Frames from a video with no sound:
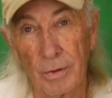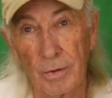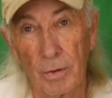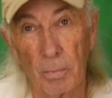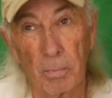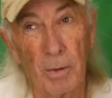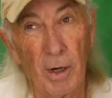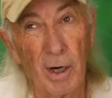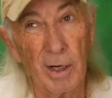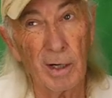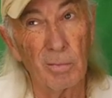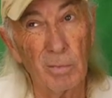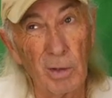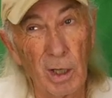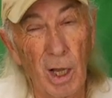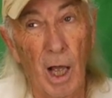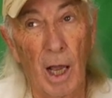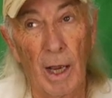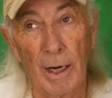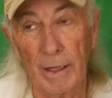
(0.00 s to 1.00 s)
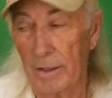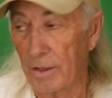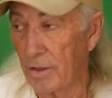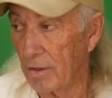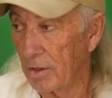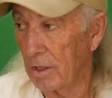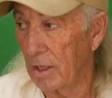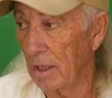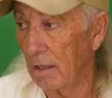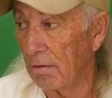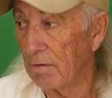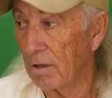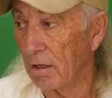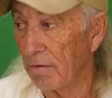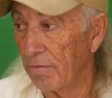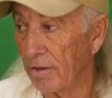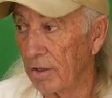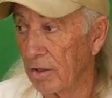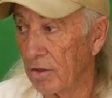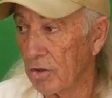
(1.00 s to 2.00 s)
the bottom line is even
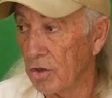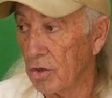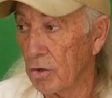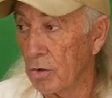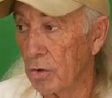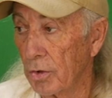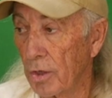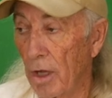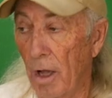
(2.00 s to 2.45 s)
if it screwed